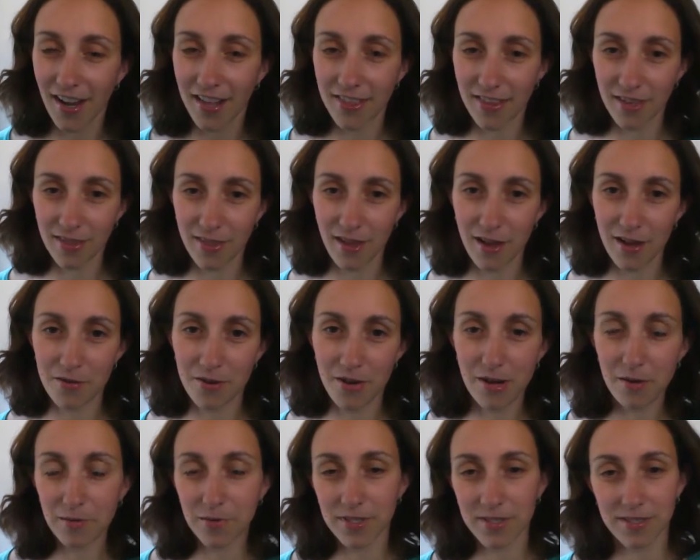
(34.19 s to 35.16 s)
I think that
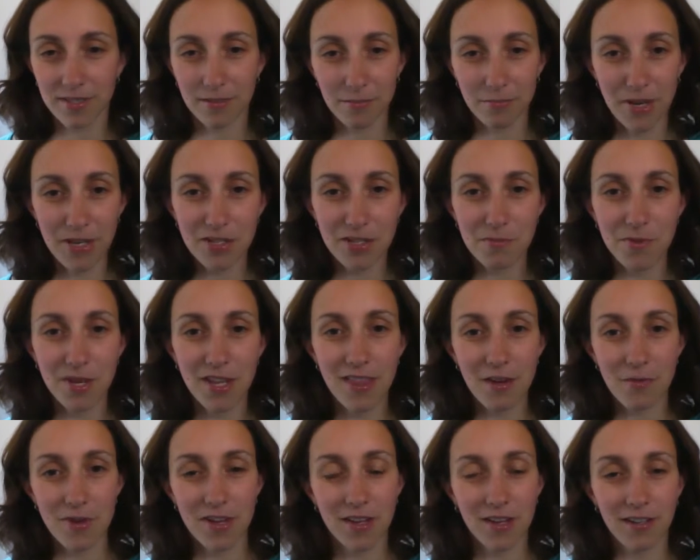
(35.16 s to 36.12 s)
it was meant to be
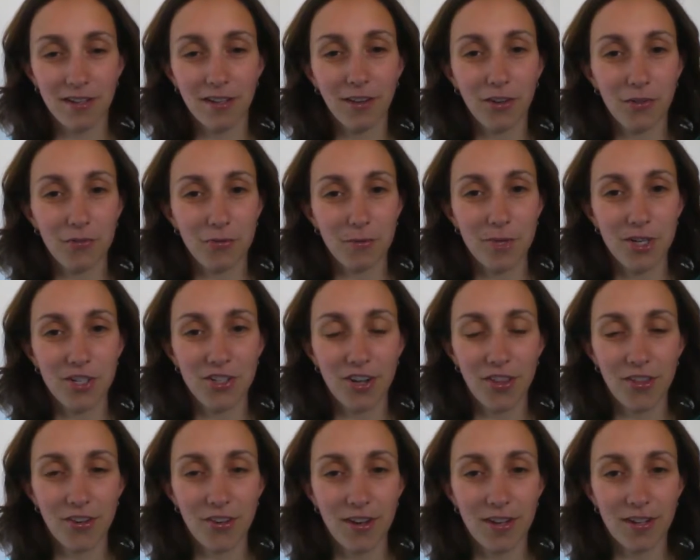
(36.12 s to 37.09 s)
that we could learn from each
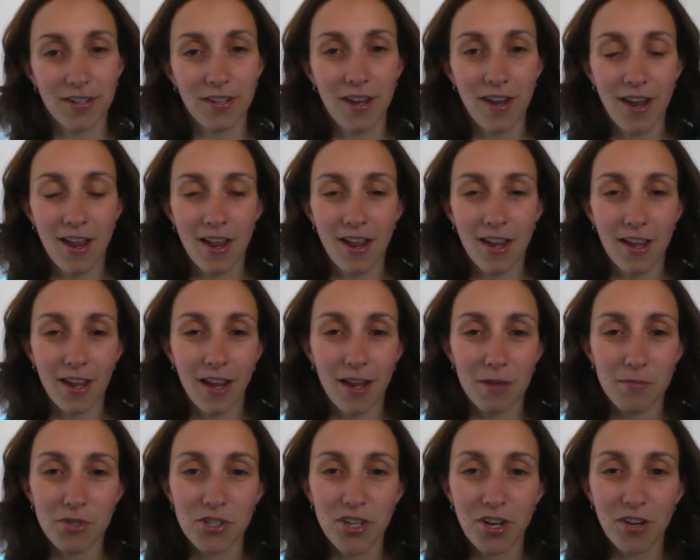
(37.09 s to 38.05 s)
other
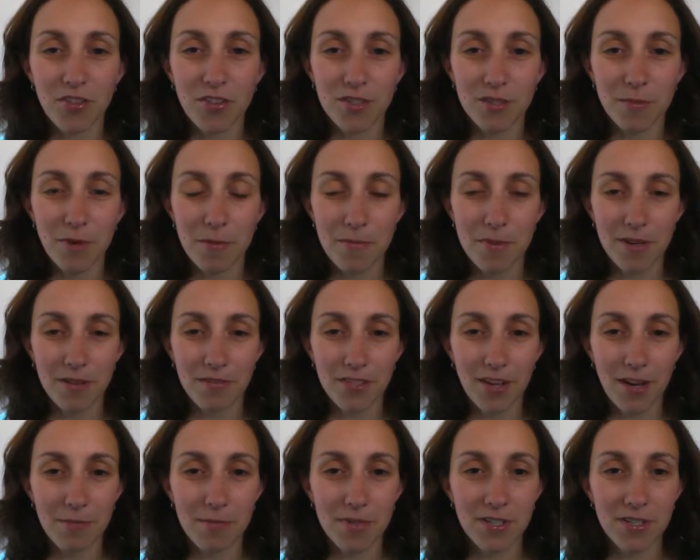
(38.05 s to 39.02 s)
and share this moment of
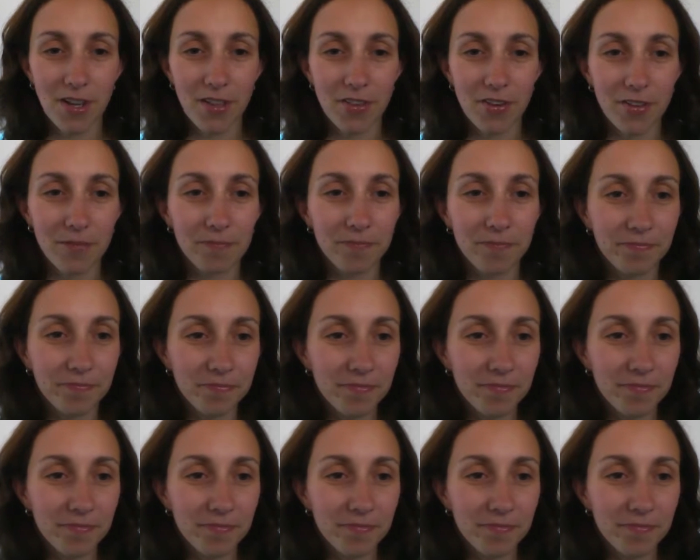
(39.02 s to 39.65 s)
time together.